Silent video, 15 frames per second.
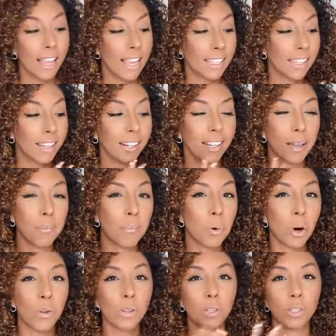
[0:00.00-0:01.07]
it's gonna let
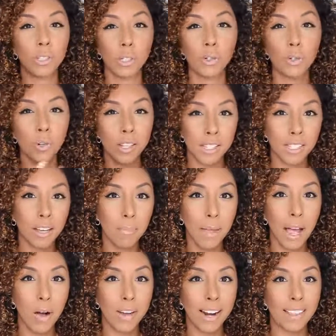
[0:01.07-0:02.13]
more of those nutrients come
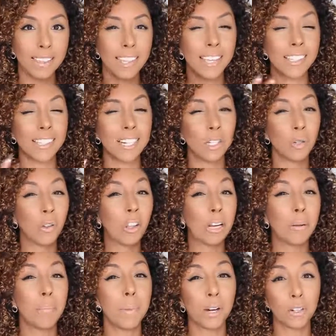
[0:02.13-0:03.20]
out, and I think it's gonna do a
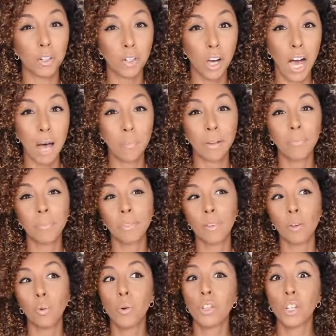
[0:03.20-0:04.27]
little bit better job
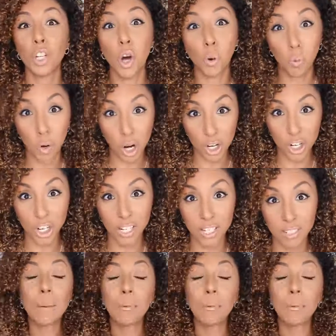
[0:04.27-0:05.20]
when you don't rush it.